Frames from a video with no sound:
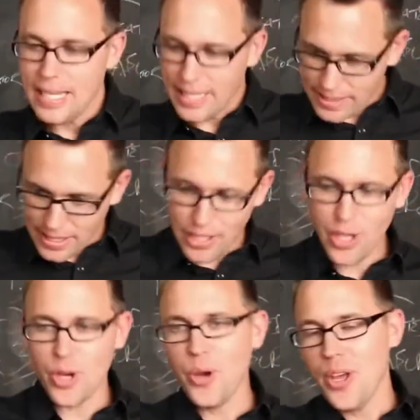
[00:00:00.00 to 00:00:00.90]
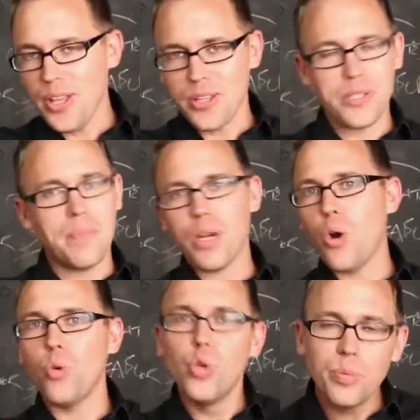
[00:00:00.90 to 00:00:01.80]
Next thing you know, there's a big
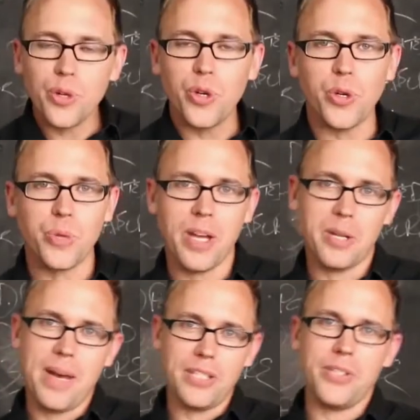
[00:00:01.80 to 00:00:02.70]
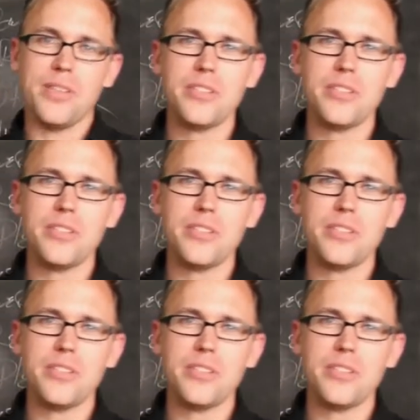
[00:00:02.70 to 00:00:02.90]
old rumor going around about you.